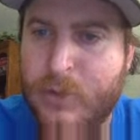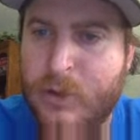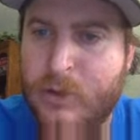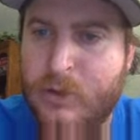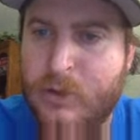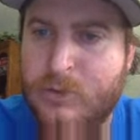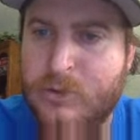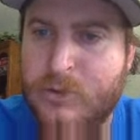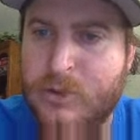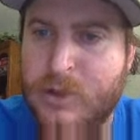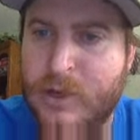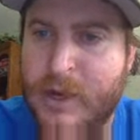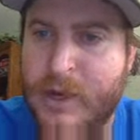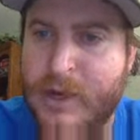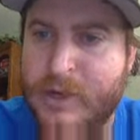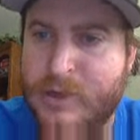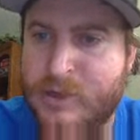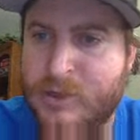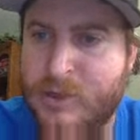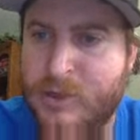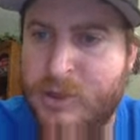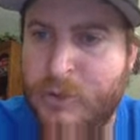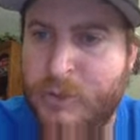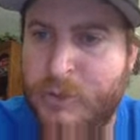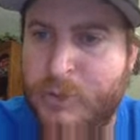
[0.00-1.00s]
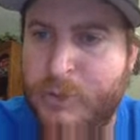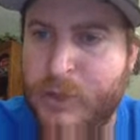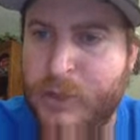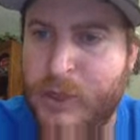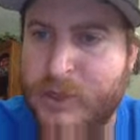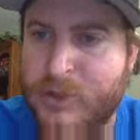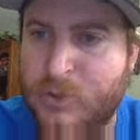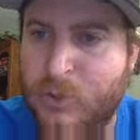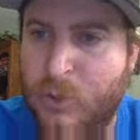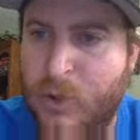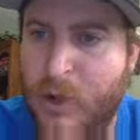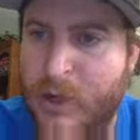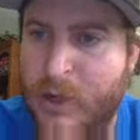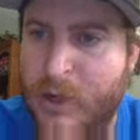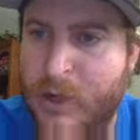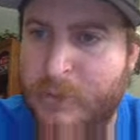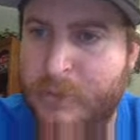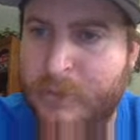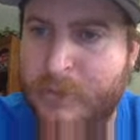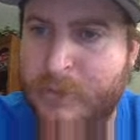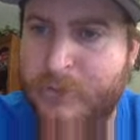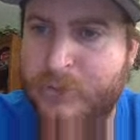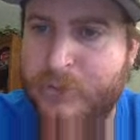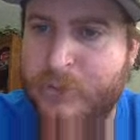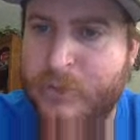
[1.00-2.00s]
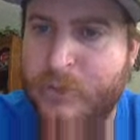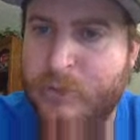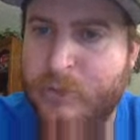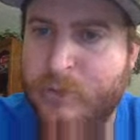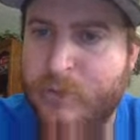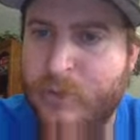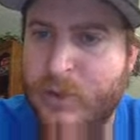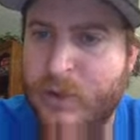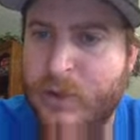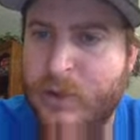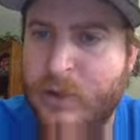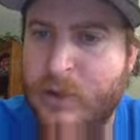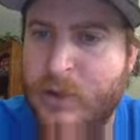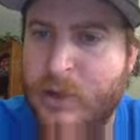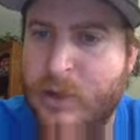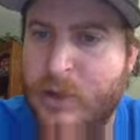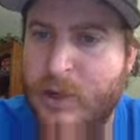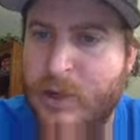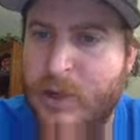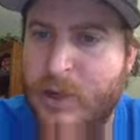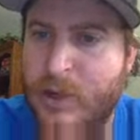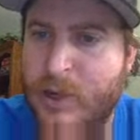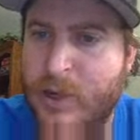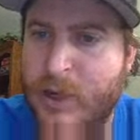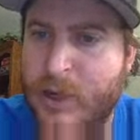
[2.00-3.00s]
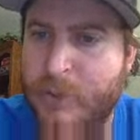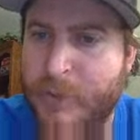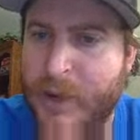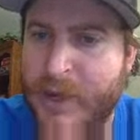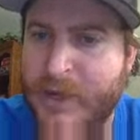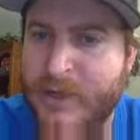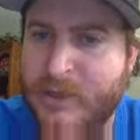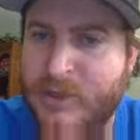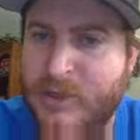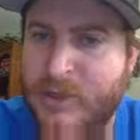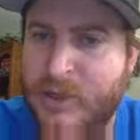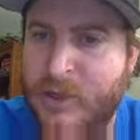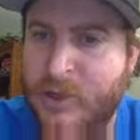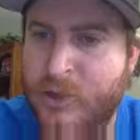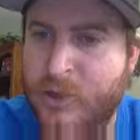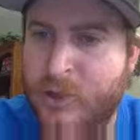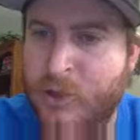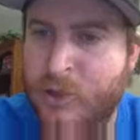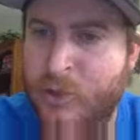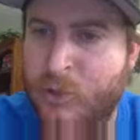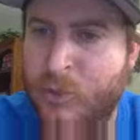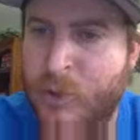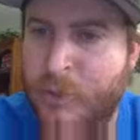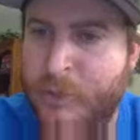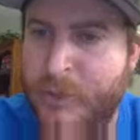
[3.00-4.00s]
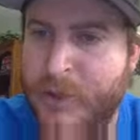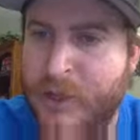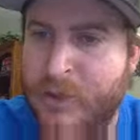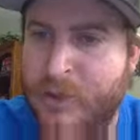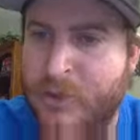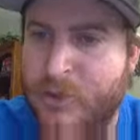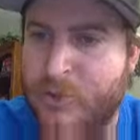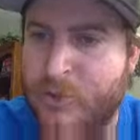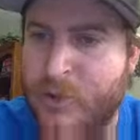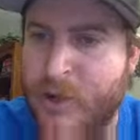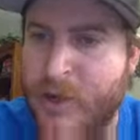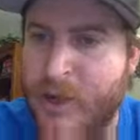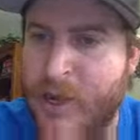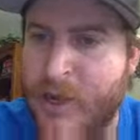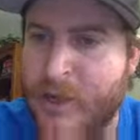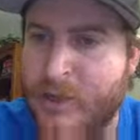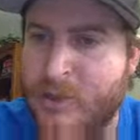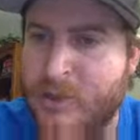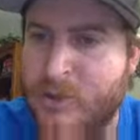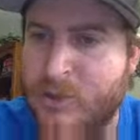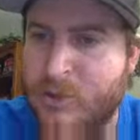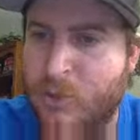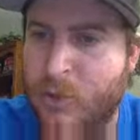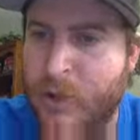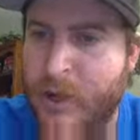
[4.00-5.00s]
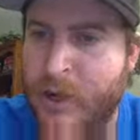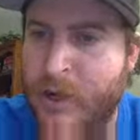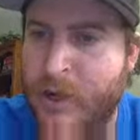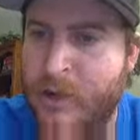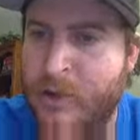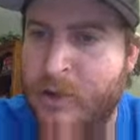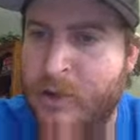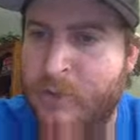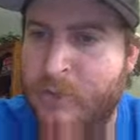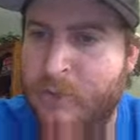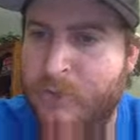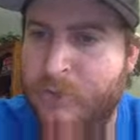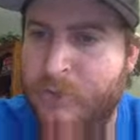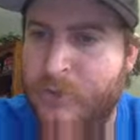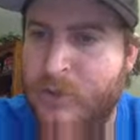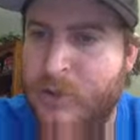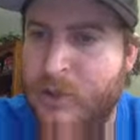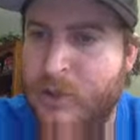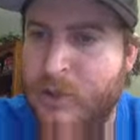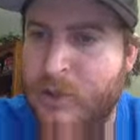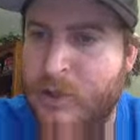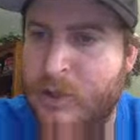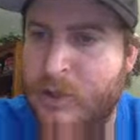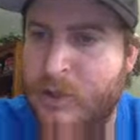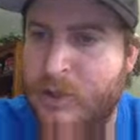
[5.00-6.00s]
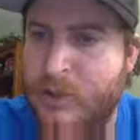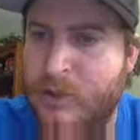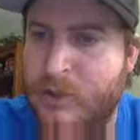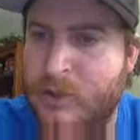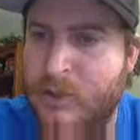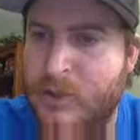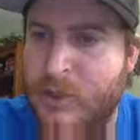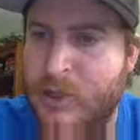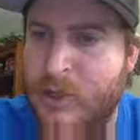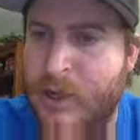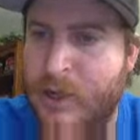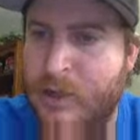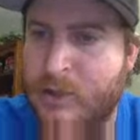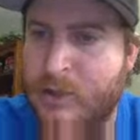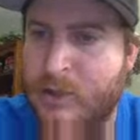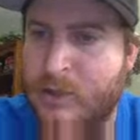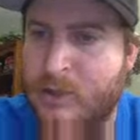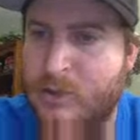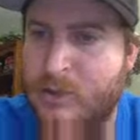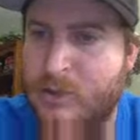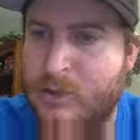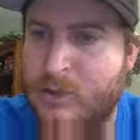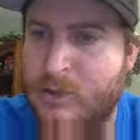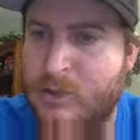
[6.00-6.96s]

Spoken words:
so the x cubed plus 1. And my du will be 3x squared dx.